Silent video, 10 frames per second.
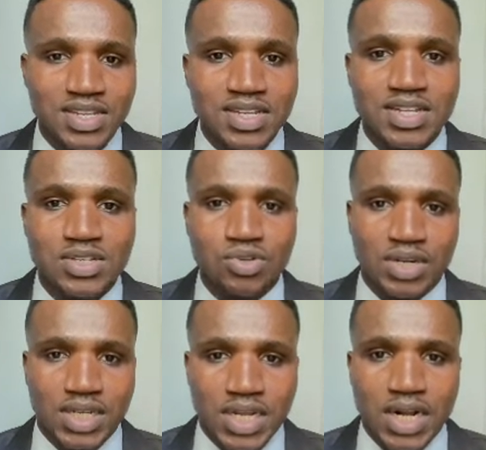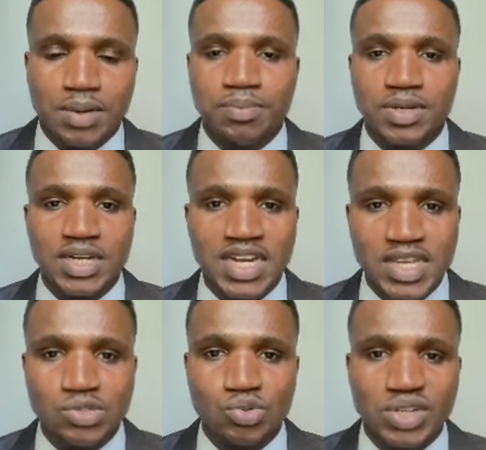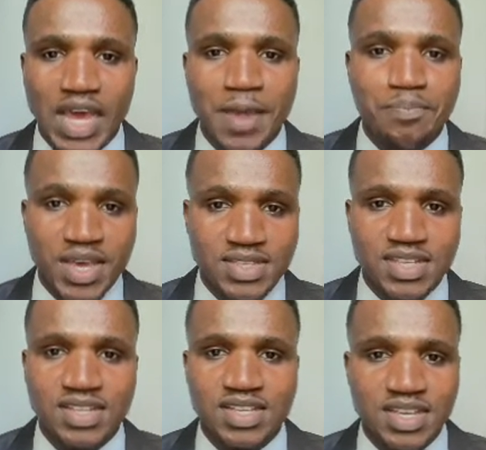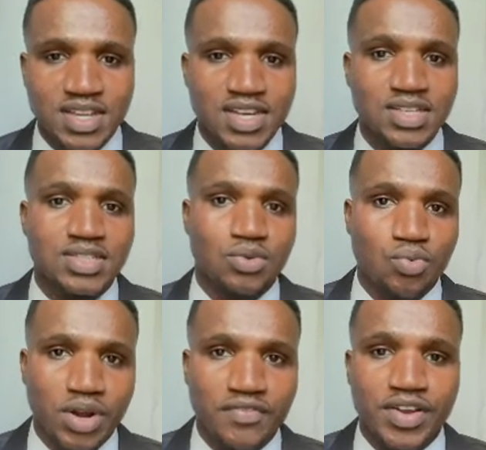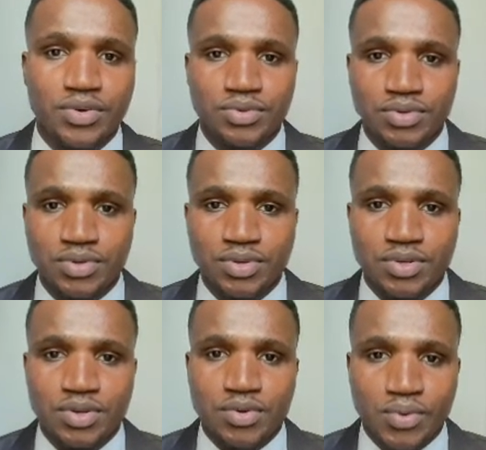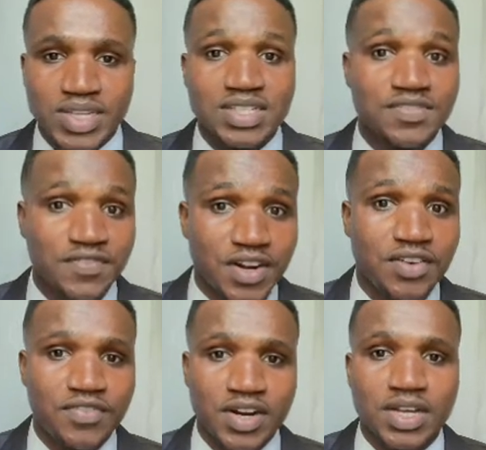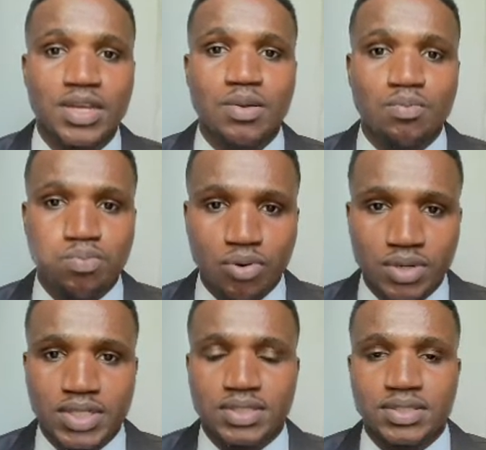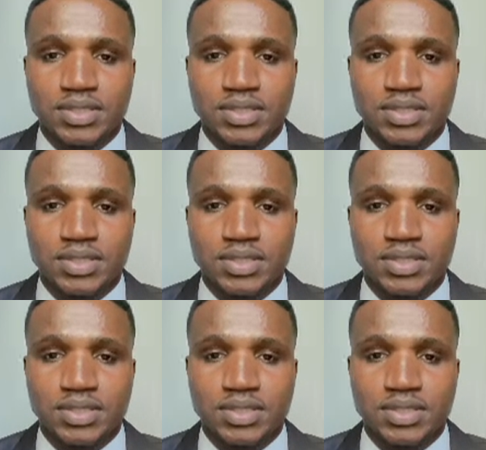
increase on Yelp leads to 9% increase in revenue, which is very, very important.